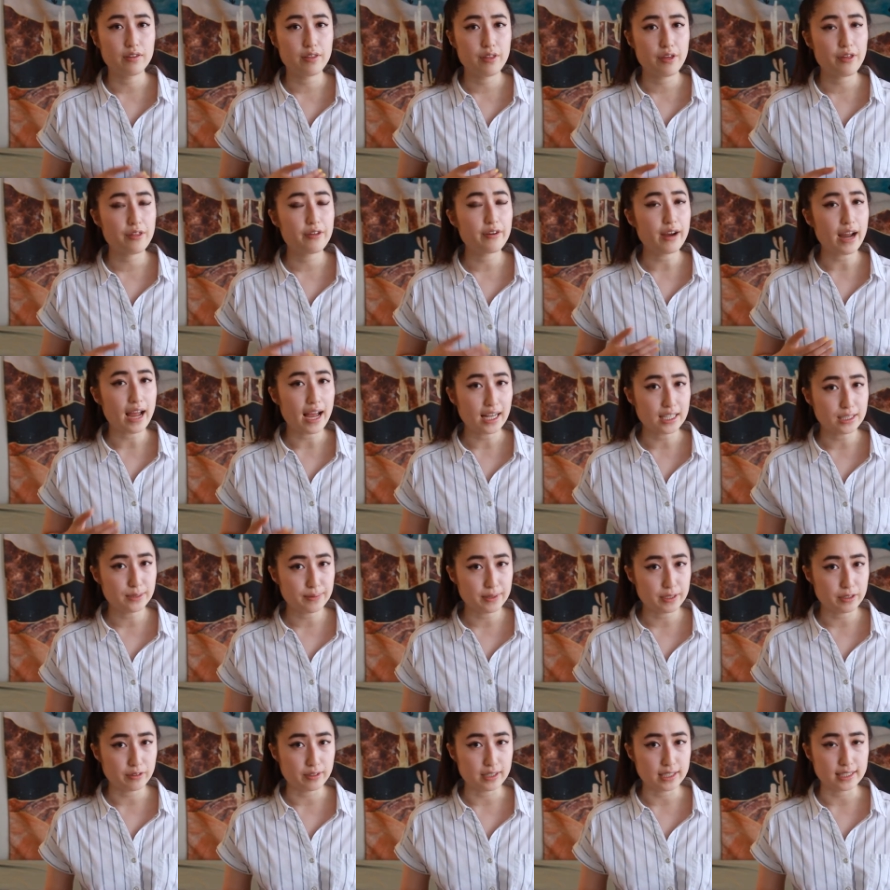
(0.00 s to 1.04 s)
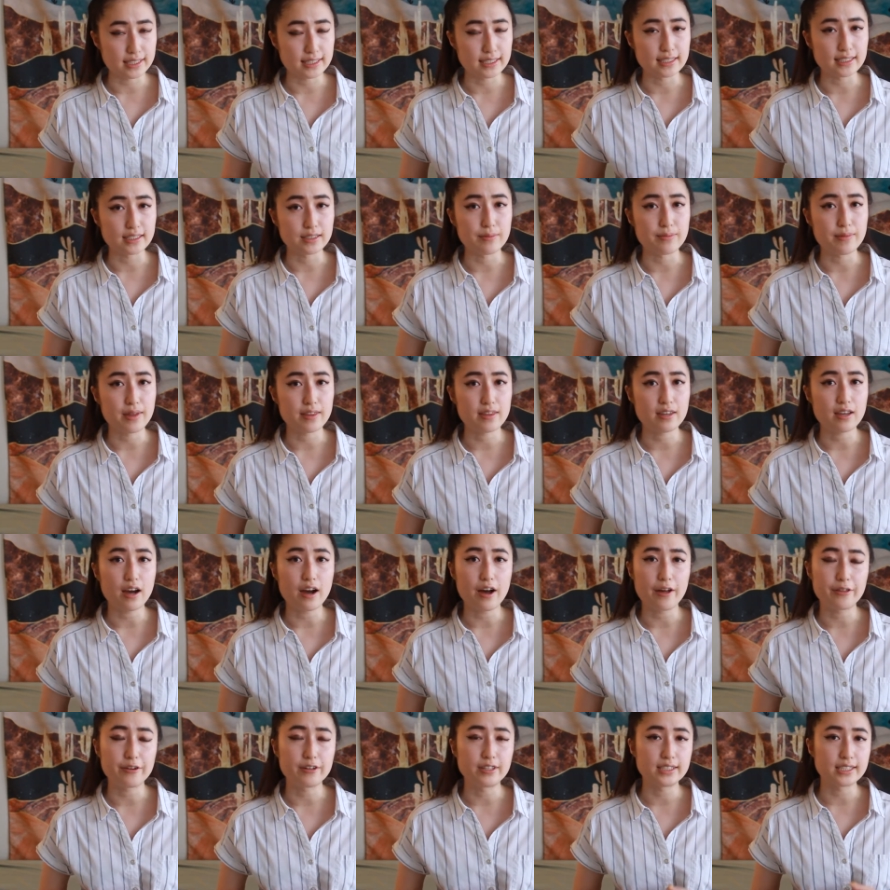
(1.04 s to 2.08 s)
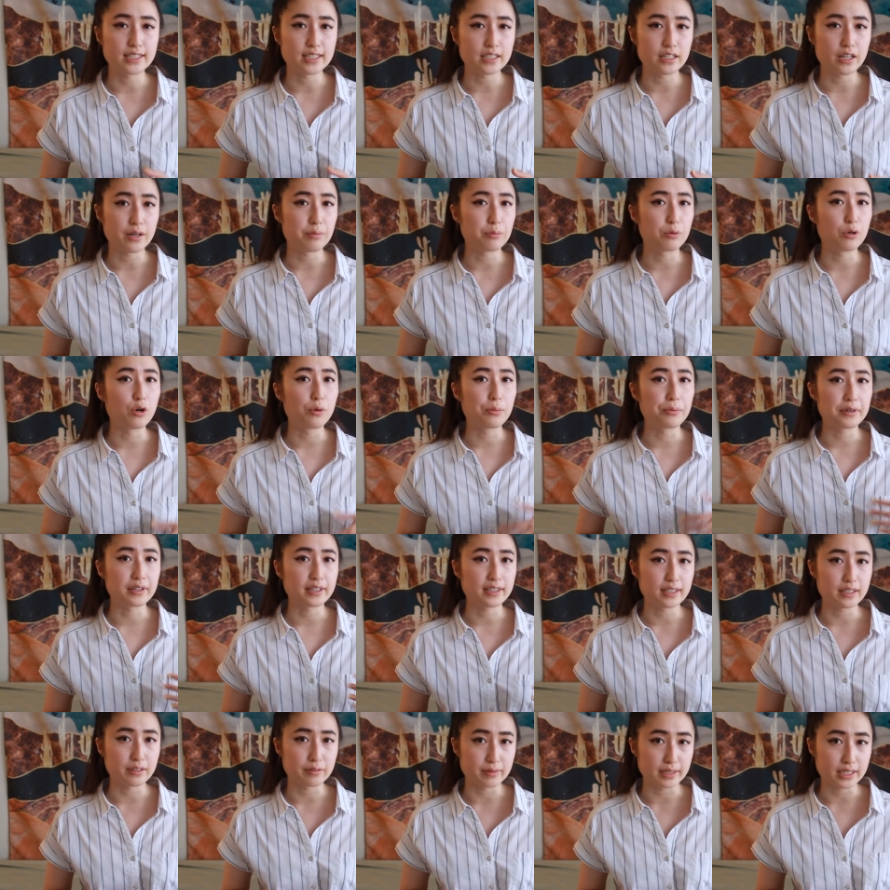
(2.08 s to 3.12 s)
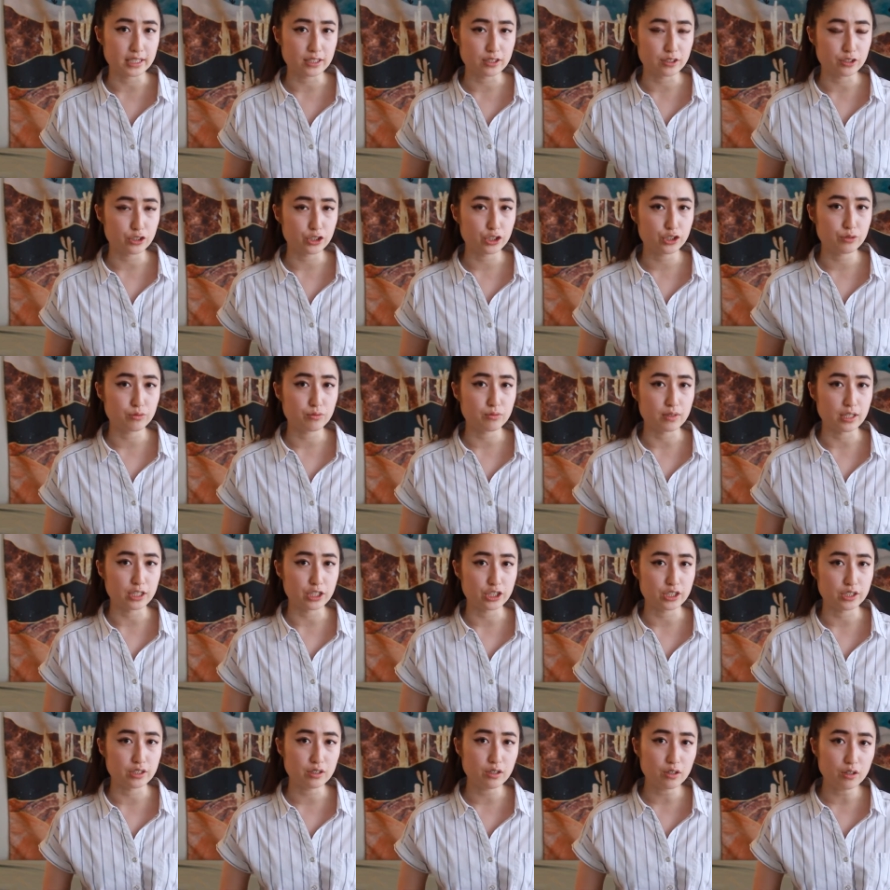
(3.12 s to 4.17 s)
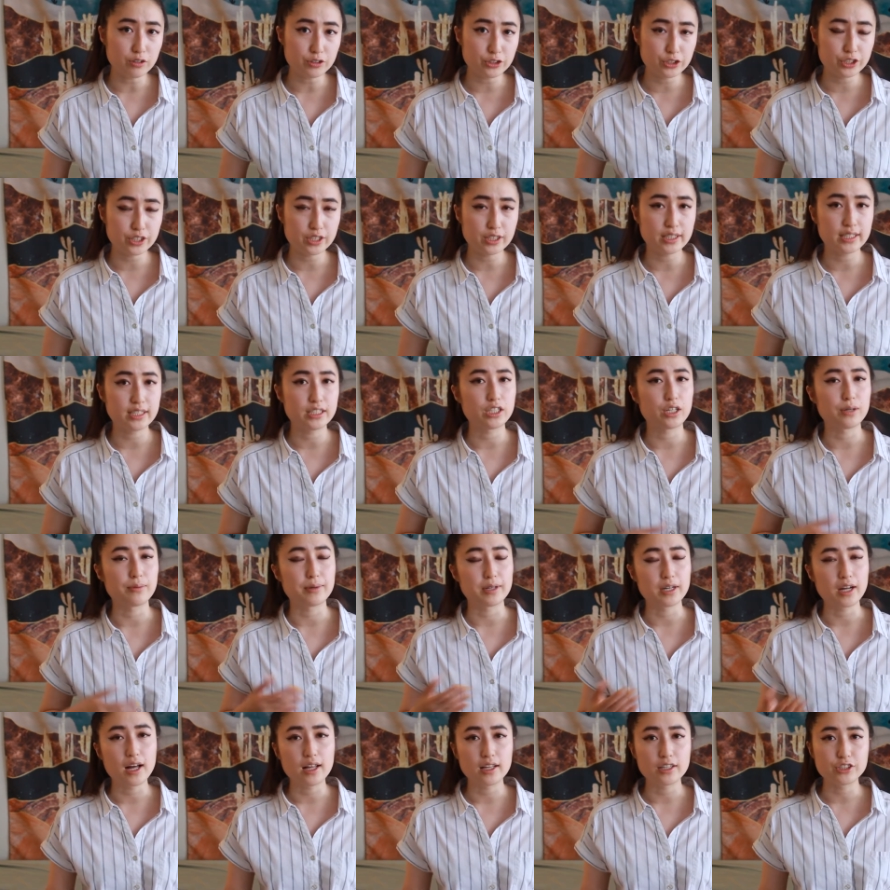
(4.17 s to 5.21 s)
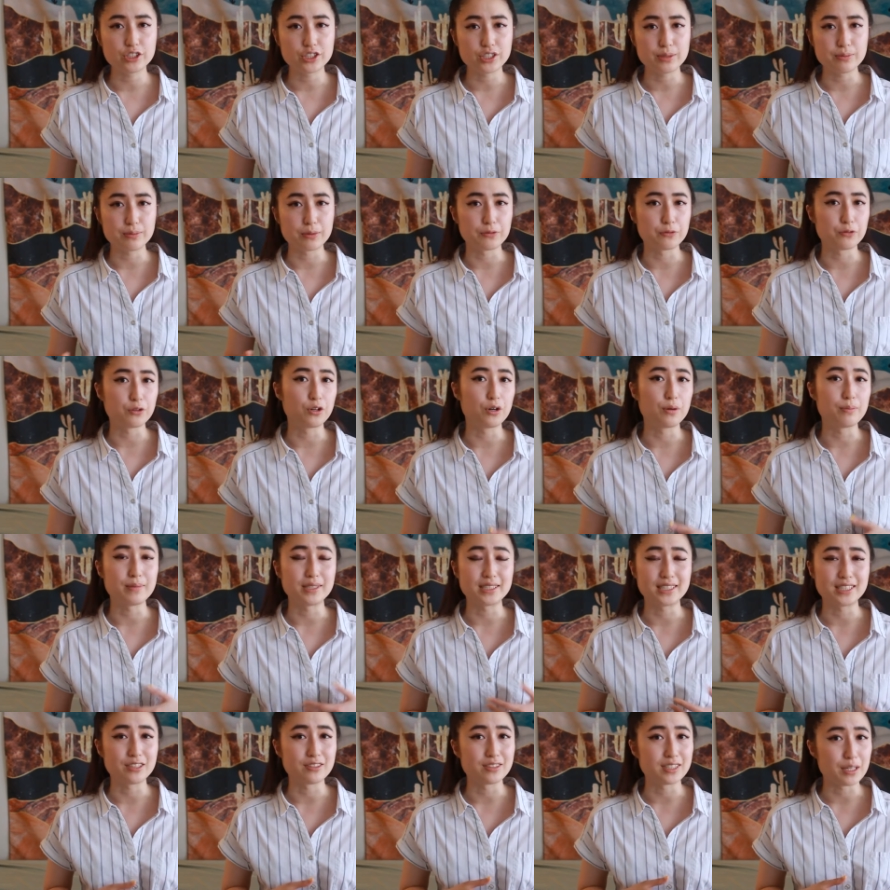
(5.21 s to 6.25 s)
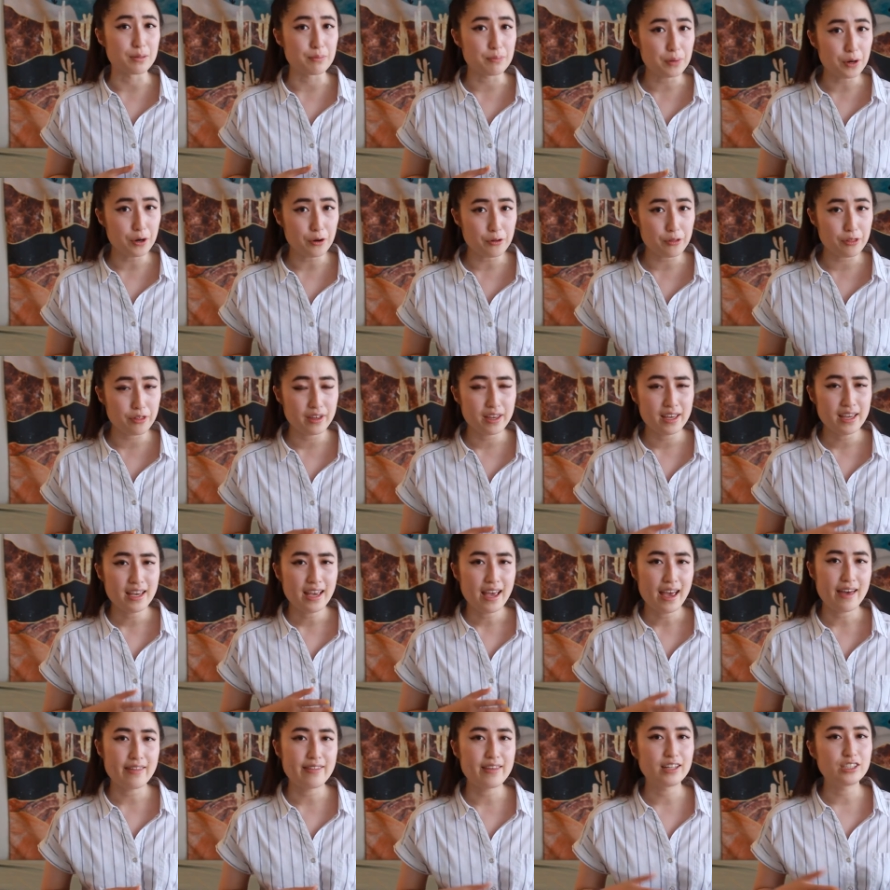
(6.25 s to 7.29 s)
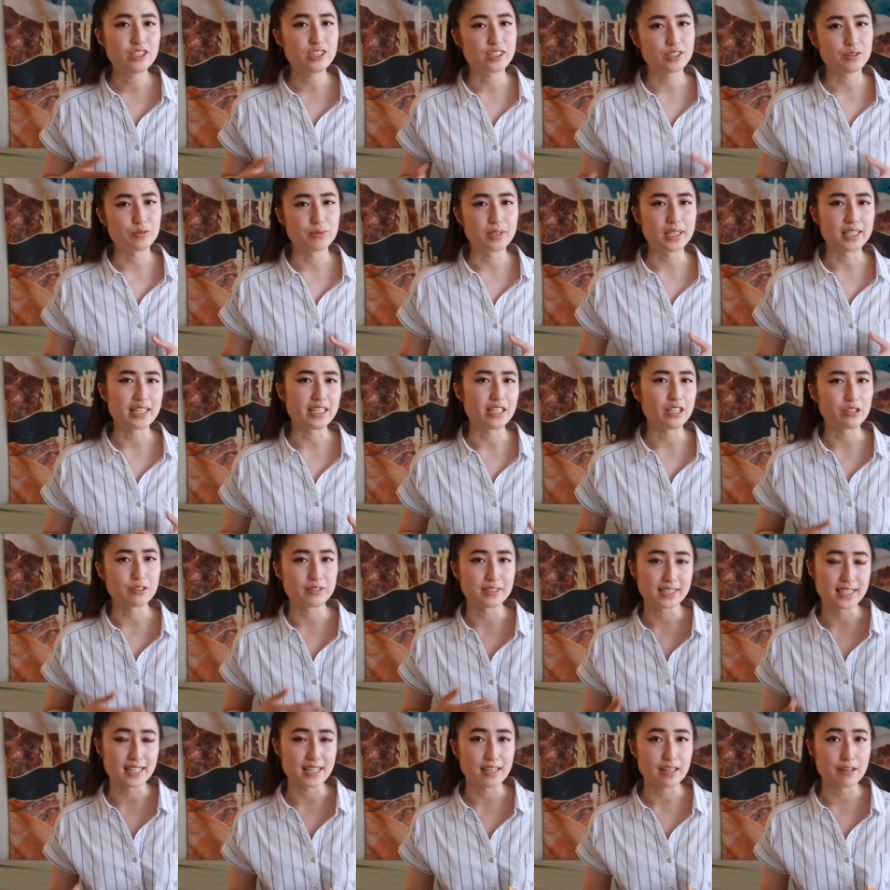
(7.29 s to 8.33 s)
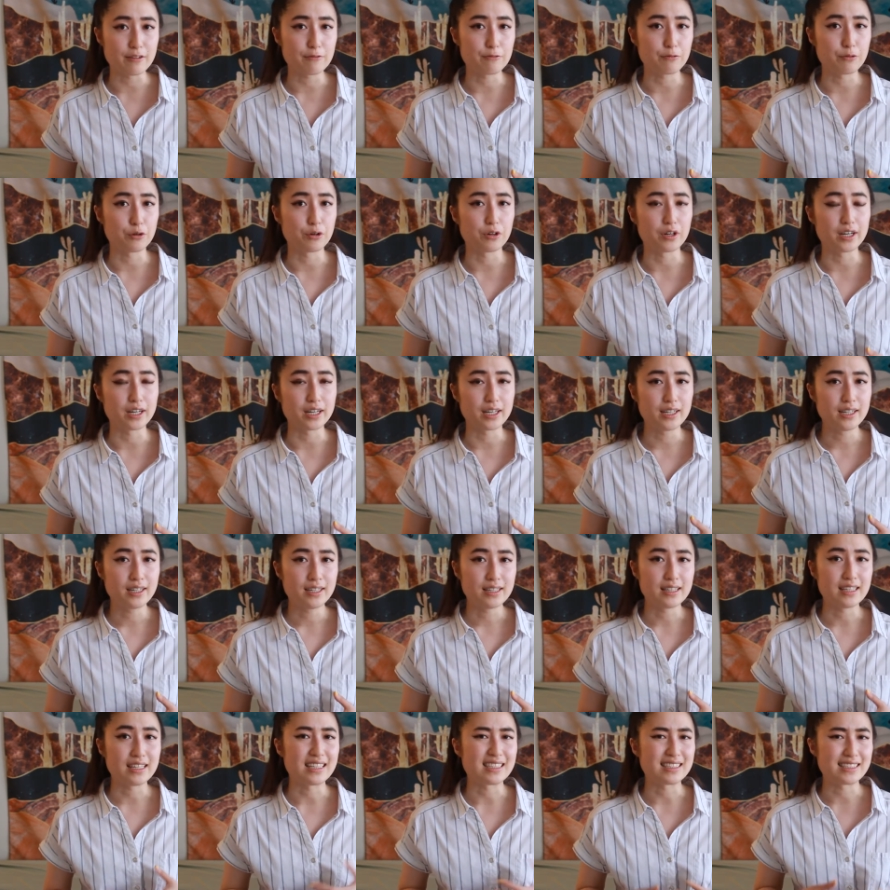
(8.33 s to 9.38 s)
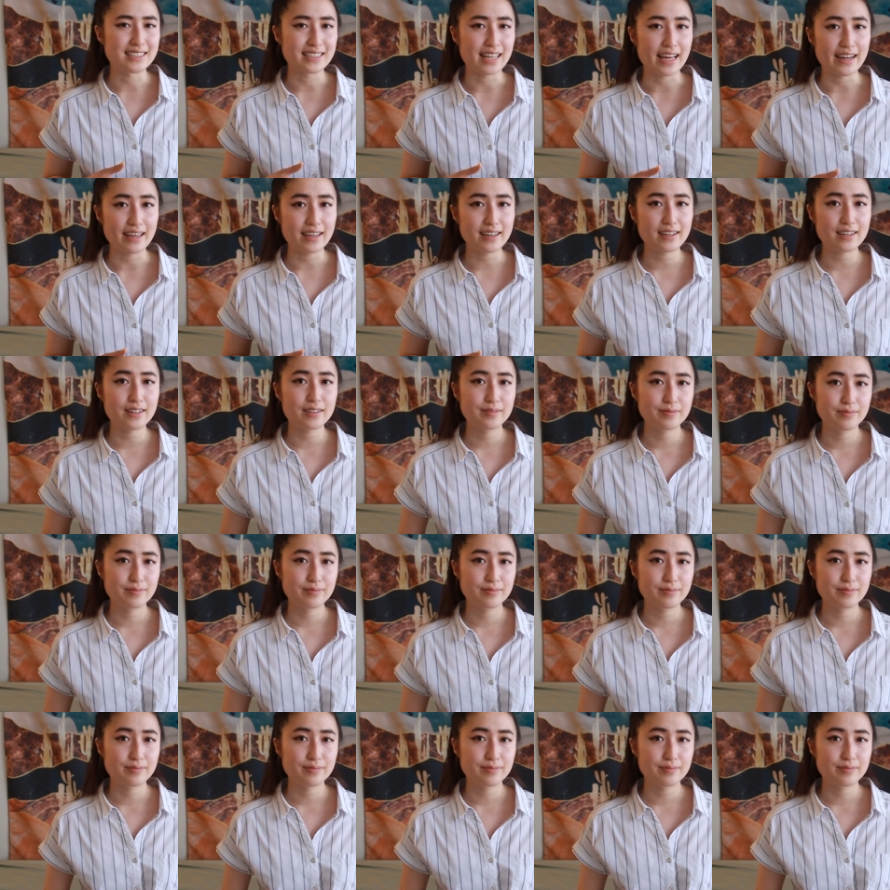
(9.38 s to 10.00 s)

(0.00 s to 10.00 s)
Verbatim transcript: Though there has been criticism that the author didn't appropriately research Russian culture and terminology before misusing both, and then just really using it for the aesthetic.